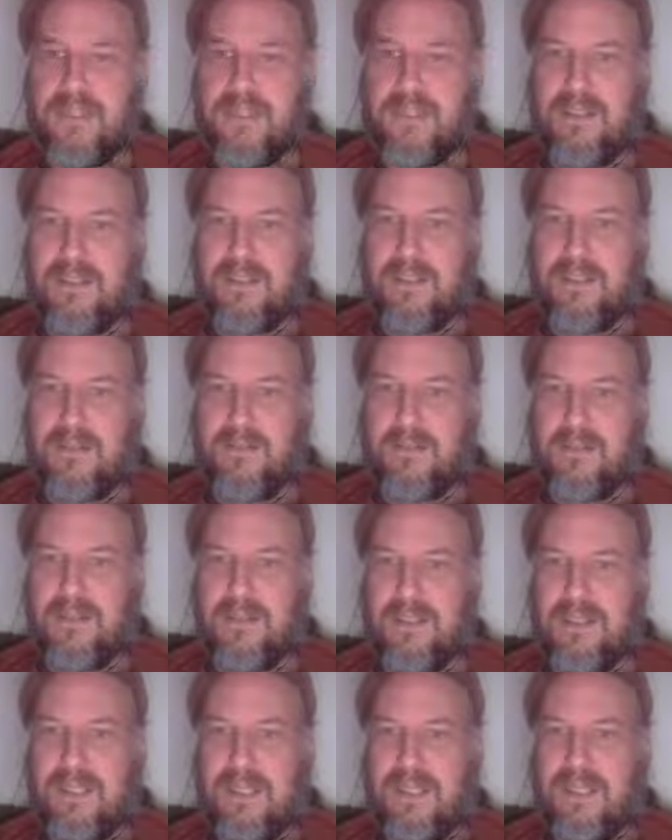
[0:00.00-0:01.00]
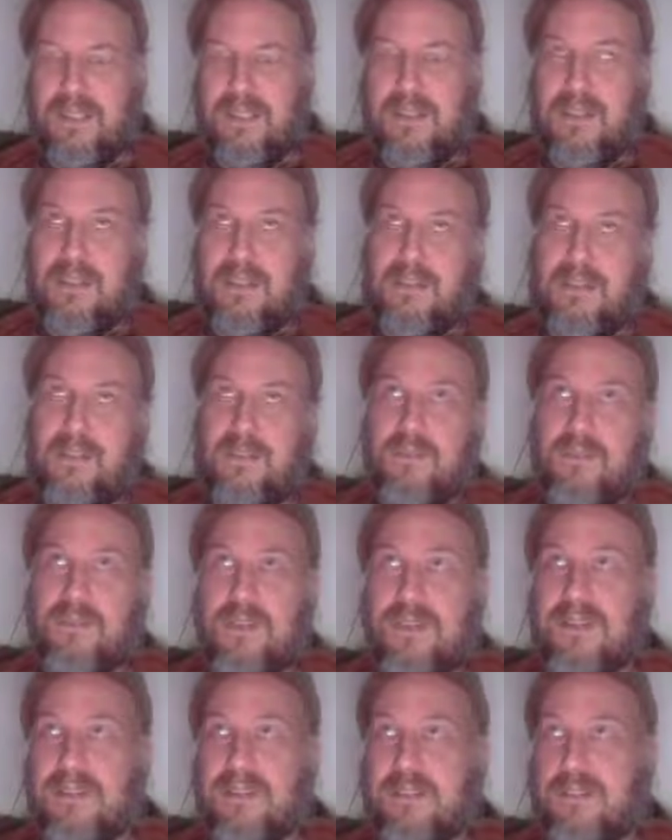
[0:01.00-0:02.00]
Um,
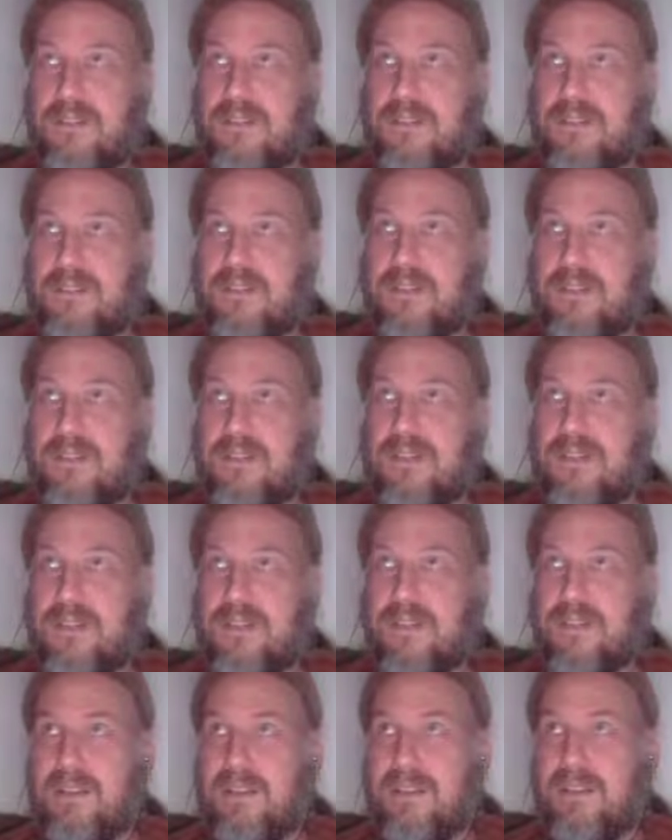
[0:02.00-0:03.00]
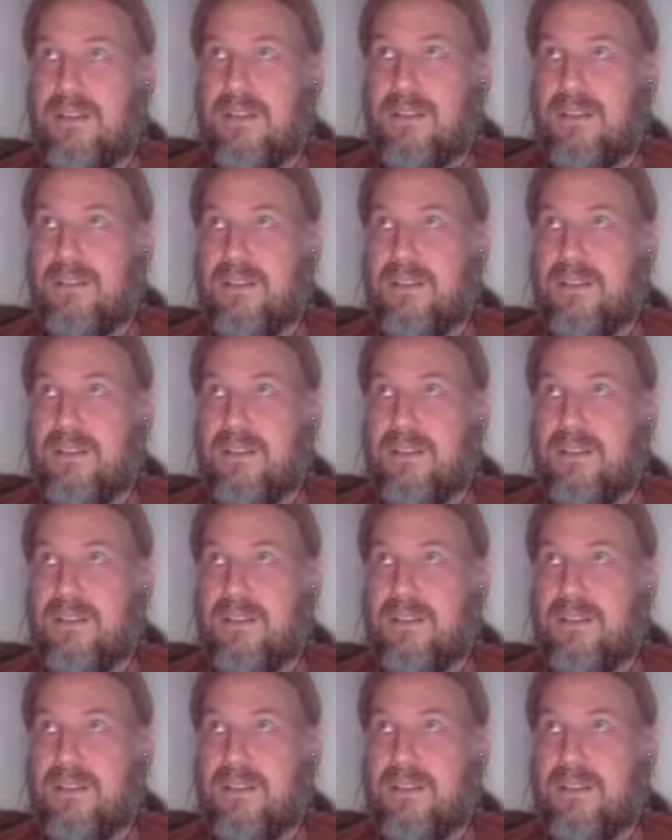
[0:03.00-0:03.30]
very, uh,